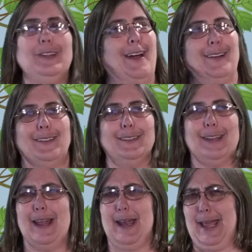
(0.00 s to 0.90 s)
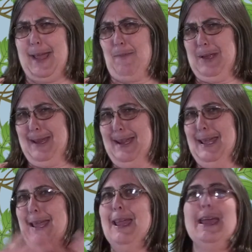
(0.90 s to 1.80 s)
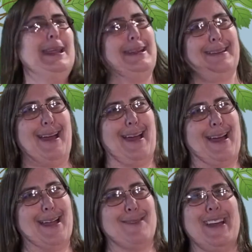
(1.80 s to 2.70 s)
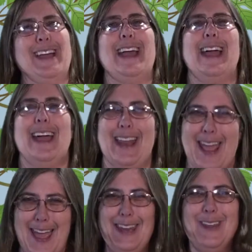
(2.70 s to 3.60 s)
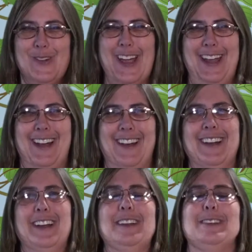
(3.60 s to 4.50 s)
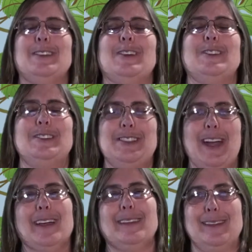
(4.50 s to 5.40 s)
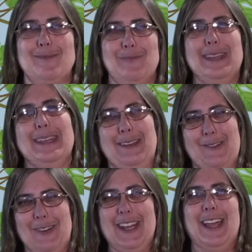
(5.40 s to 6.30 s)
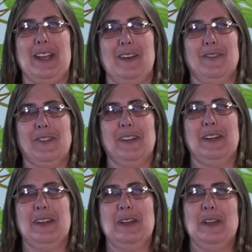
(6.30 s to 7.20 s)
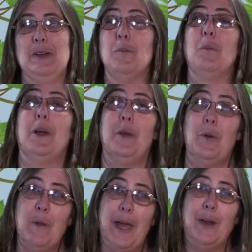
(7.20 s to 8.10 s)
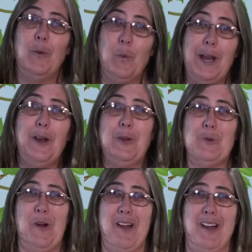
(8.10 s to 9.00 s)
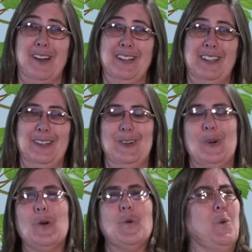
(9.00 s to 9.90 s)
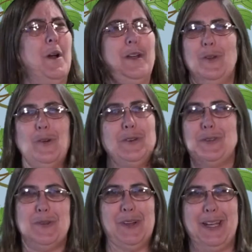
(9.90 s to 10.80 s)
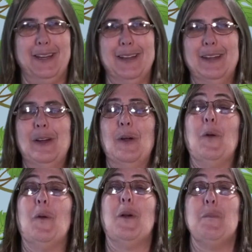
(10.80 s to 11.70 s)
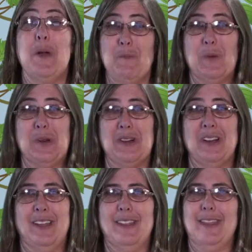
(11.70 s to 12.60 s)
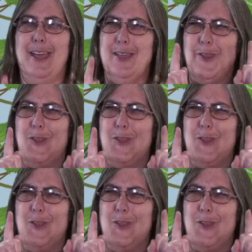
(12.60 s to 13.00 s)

huddle can happen anytime and anywhere, so just be creative. But no matter where you are or what you're doing, remember that